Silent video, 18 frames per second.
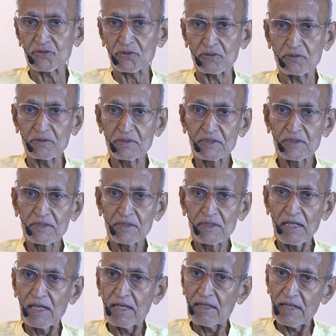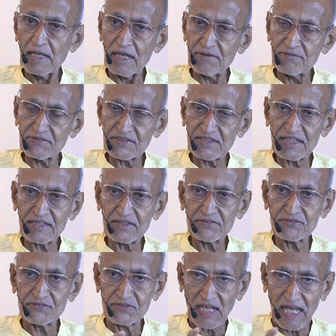So,
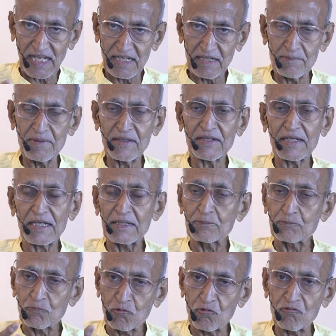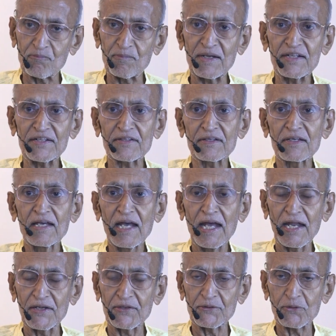everything is dynamic in movement,
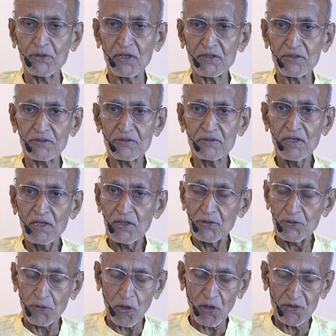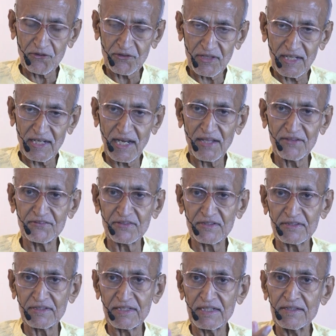and you are not
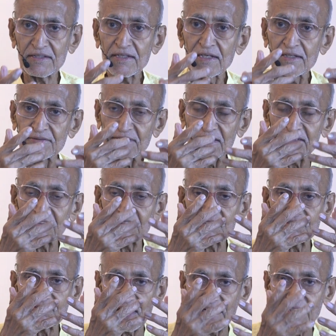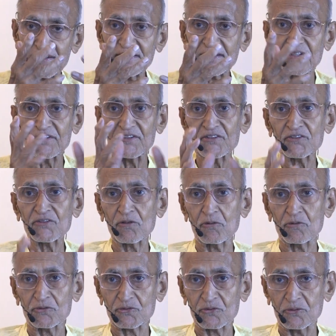realizing that there is a static
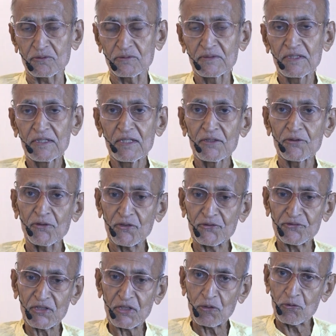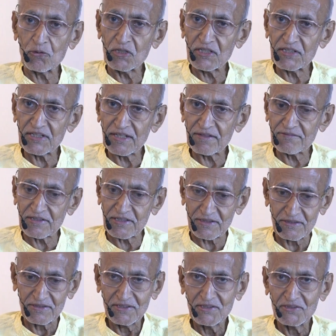condition also. You are seeing only the
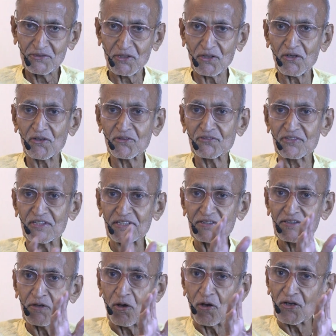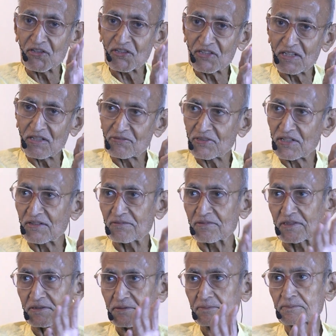river. You are not seeing the origin of
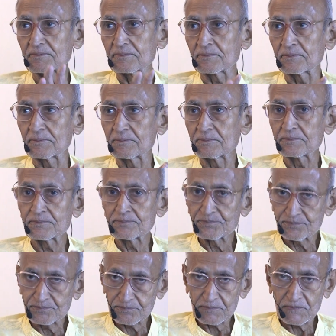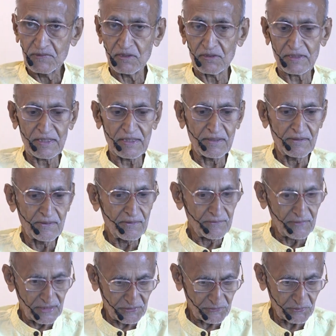the river. Okay?
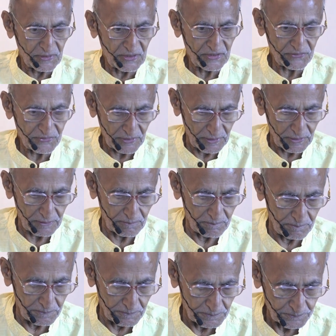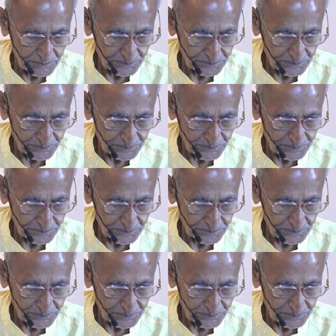That's what he's saying.